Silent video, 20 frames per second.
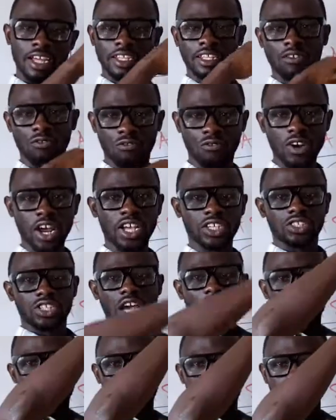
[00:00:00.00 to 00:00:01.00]
the
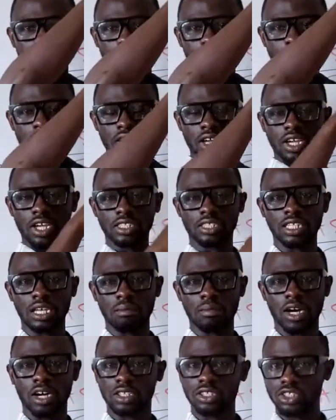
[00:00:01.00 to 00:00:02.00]
first aspect is
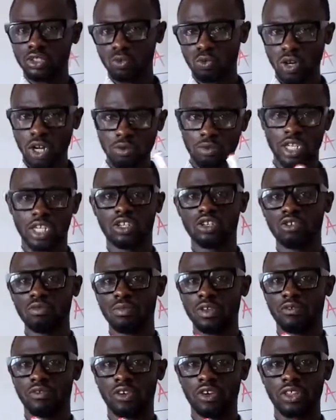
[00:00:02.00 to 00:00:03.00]
about what we do
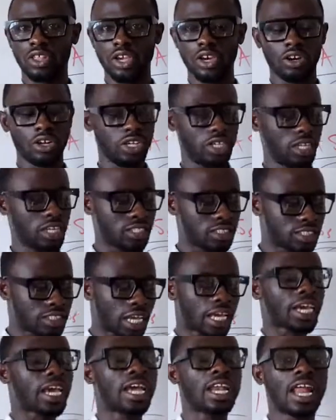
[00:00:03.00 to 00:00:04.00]
before the audit. The
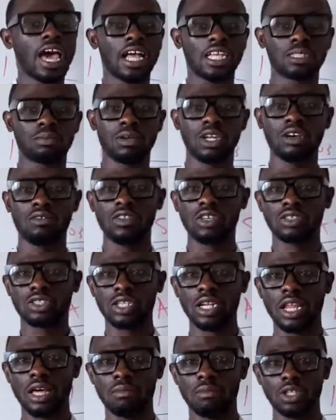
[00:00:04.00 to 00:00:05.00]
second aspect of the
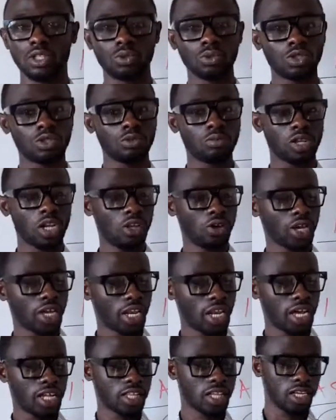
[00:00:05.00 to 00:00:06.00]
syllabus which we'll be
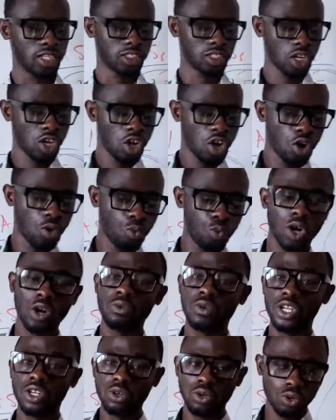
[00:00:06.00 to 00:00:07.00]
looking at is what
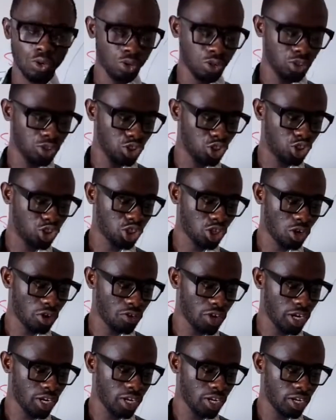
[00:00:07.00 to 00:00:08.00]
we do
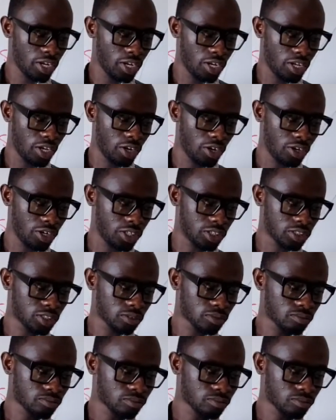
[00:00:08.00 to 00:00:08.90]
during the audit.